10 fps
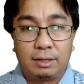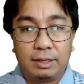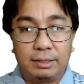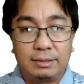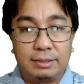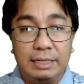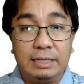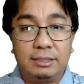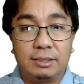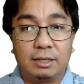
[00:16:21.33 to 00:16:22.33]
its
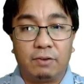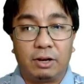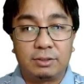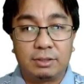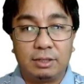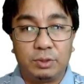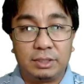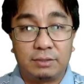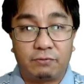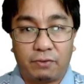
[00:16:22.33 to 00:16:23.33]
initial velocity, which
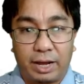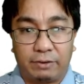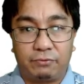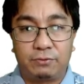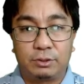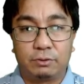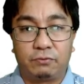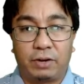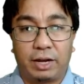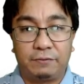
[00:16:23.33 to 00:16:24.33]
is 5, so
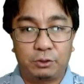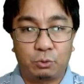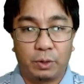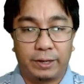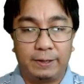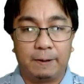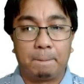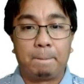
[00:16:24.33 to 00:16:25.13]
5 square here.